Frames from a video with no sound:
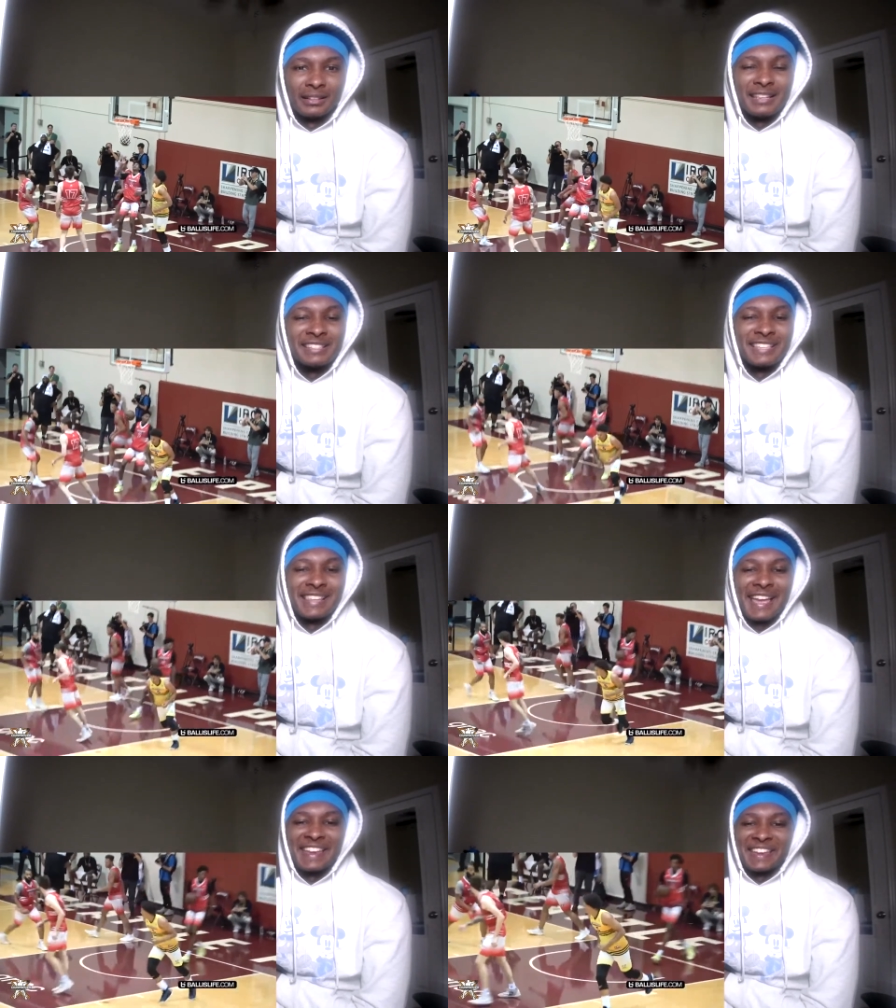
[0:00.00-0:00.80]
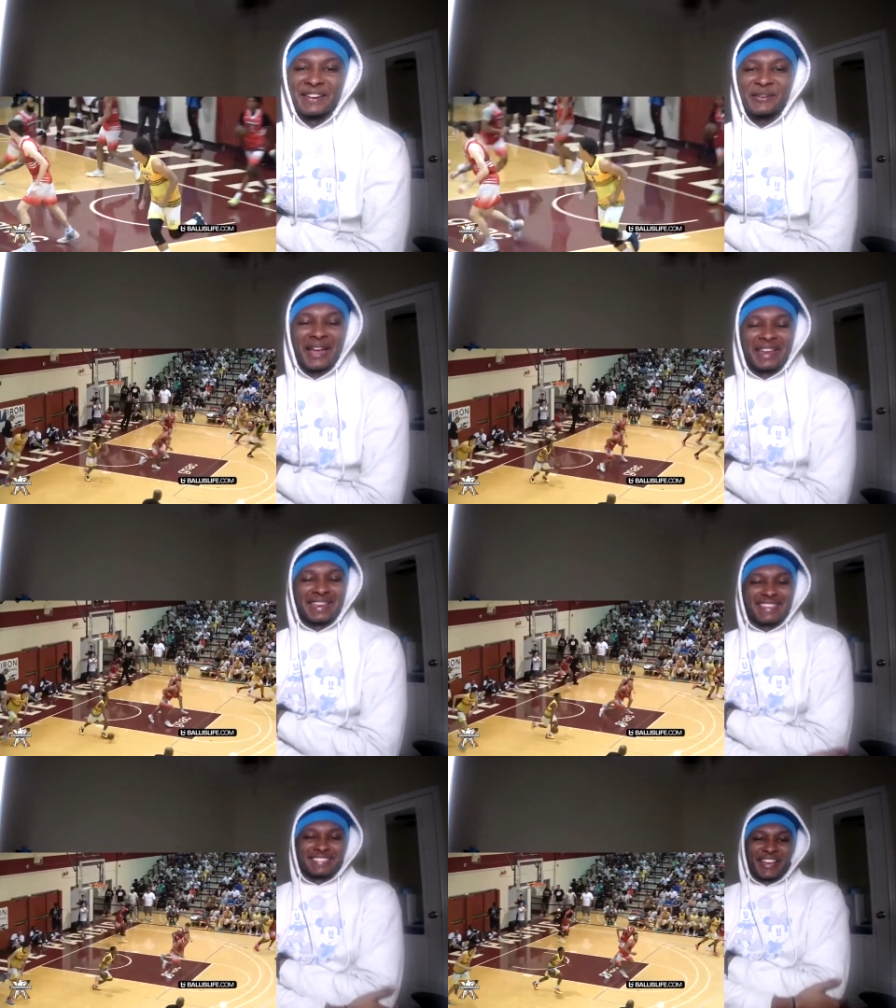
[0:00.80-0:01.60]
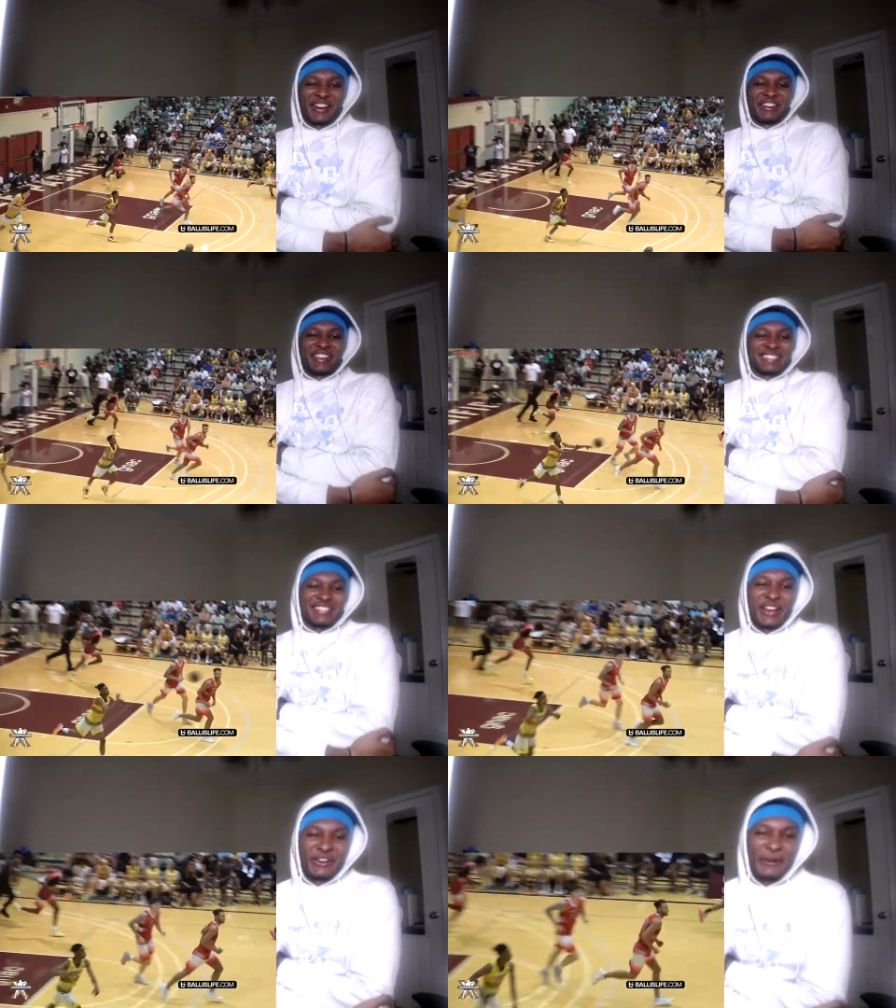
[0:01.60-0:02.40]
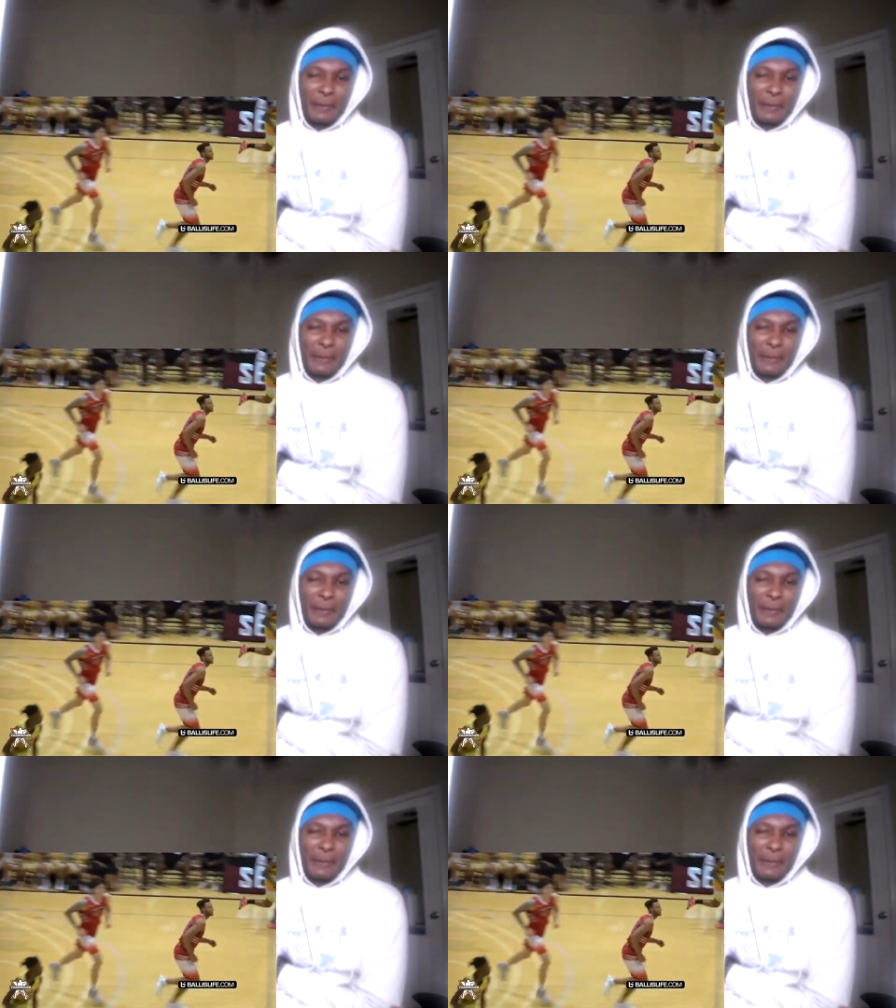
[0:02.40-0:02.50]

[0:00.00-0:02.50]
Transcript: Easy lay-in. Okay, yes, sir. Yes, sir.